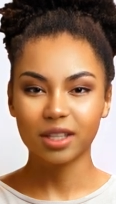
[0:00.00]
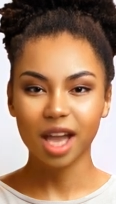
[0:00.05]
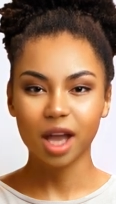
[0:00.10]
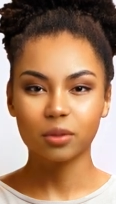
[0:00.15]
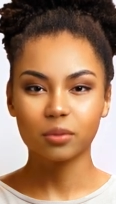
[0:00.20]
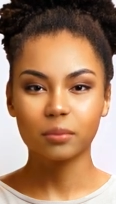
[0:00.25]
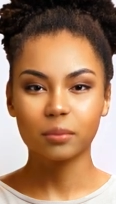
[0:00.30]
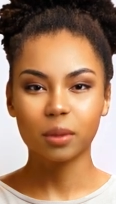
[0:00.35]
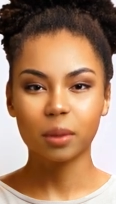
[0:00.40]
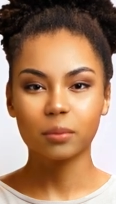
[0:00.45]

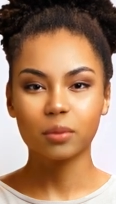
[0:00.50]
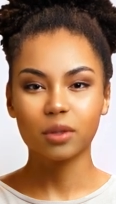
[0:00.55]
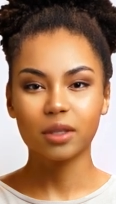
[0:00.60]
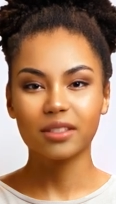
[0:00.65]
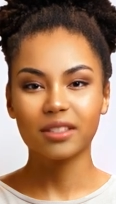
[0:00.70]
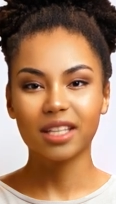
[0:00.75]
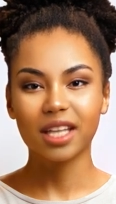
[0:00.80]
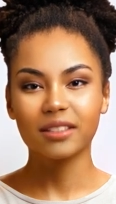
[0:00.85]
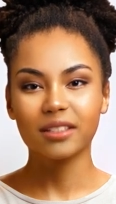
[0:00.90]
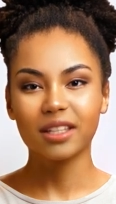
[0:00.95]
I remember
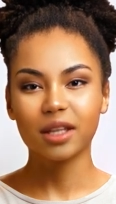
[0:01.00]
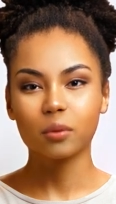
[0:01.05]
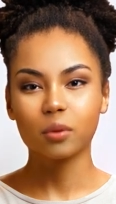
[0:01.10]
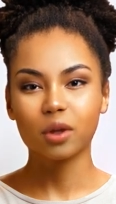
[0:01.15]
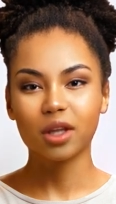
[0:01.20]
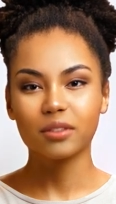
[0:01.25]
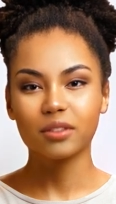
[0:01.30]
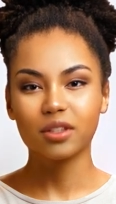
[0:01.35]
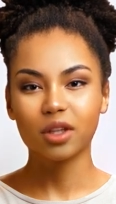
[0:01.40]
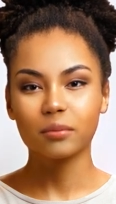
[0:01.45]
attending
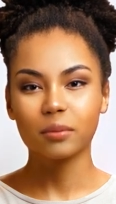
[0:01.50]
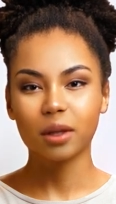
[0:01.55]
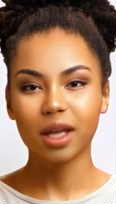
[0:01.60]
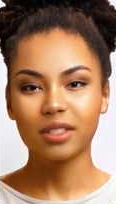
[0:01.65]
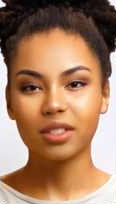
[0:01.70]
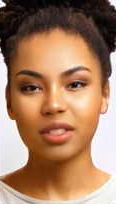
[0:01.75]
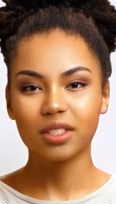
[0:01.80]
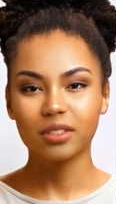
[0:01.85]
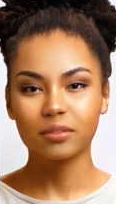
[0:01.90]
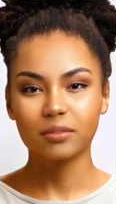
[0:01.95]
one of their
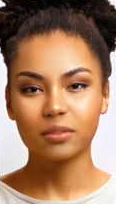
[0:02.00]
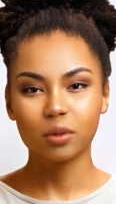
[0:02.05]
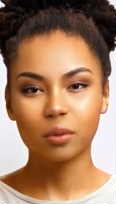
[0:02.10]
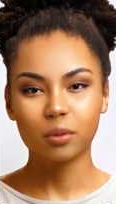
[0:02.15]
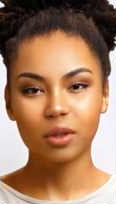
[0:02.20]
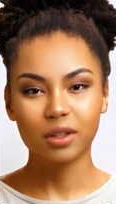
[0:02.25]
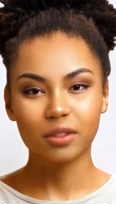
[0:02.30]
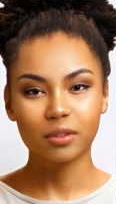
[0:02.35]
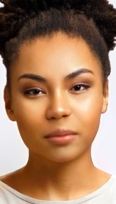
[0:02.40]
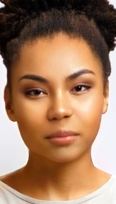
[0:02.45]
matches a few
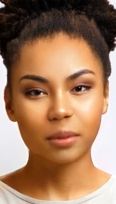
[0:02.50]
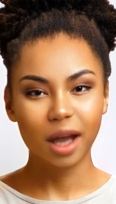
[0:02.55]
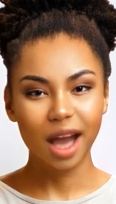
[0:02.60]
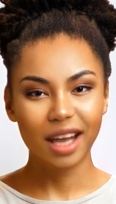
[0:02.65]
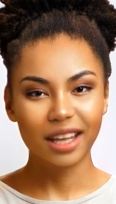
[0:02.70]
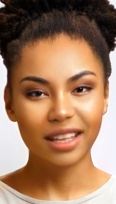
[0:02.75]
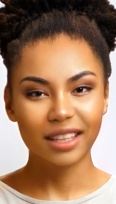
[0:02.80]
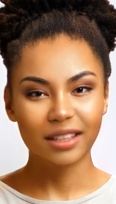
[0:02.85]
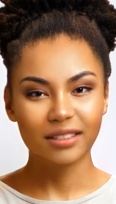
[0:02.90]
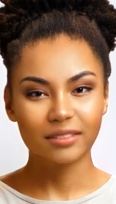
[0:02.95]
years
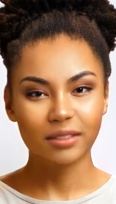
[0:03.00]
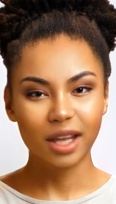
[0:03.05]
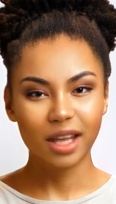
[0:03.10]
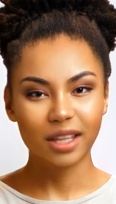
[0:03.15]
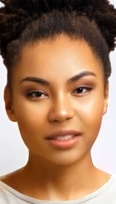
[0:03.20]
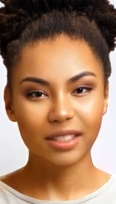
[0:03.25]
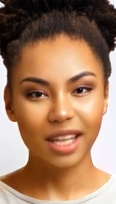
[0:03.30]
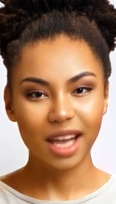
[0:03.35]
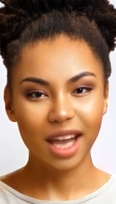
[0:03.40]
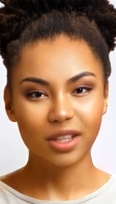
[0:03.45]
back,
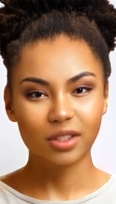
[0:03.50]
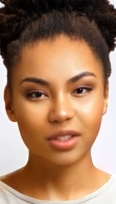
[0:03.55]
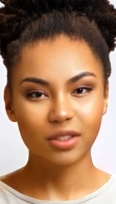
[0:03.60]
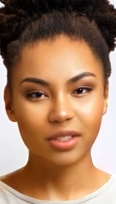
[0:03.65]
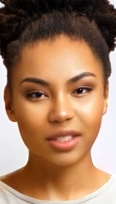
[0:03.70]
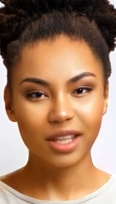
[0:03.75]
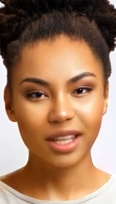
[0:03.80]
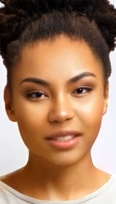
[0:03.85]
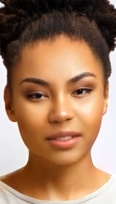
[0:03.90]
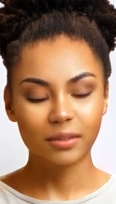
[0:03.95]
and the
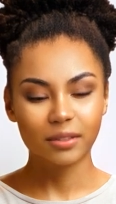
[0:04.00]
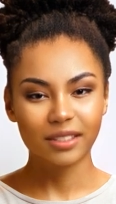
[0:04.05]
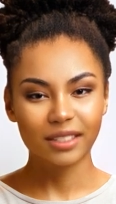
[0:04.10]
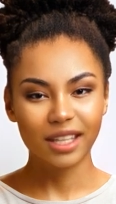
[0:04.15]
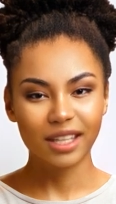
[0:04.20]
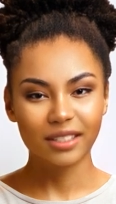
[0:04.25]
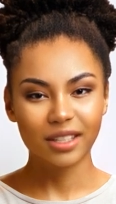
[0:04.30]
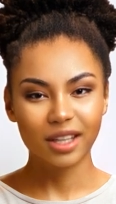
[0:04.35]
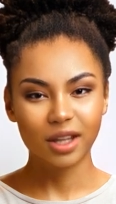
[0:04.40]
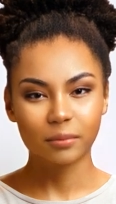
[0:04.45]
energy in the
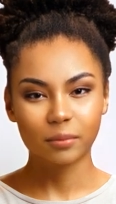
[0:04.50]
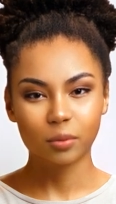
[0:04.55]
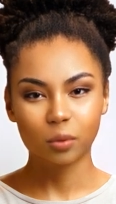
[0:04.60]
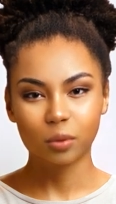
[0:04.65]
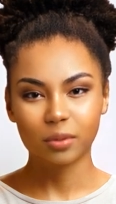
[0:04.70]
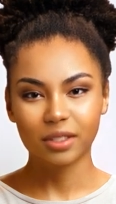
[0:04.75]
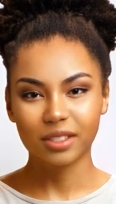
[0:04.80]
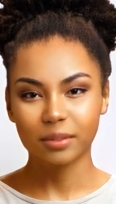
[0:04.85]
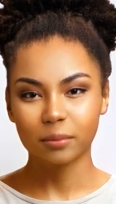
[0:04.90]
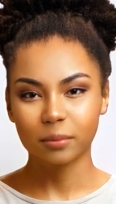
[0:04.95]
stadium
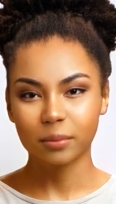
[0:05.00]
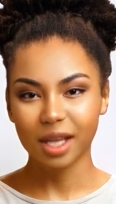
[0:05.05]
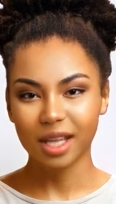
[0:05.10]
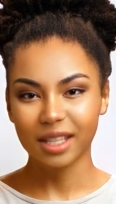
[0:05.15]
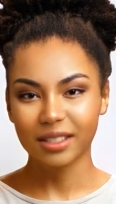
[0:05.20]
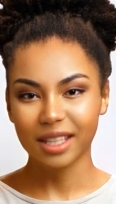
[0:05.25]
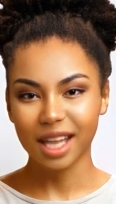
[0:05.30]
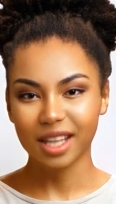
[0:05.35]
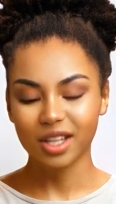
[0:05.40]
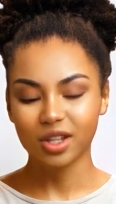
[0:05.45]
was simply
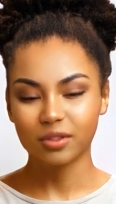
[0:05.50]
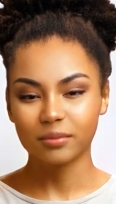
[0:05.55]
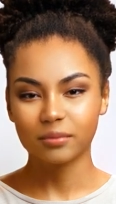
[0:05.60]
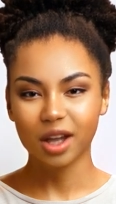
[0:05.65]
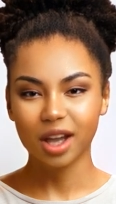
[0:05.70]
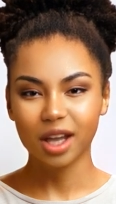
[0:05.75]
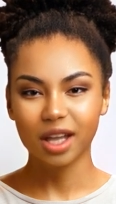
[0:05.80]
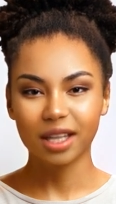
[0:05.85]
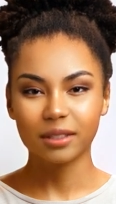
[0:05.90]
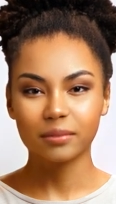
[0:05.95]

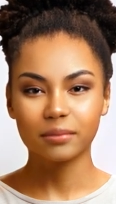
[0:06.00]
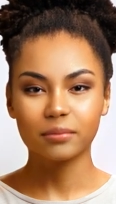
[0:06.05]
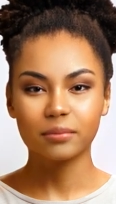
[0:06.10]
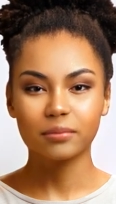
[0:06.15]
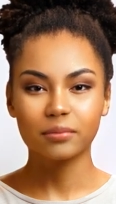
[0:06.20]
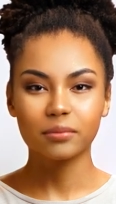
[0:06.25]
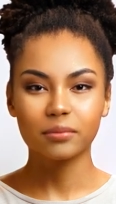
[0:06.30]
electrifying.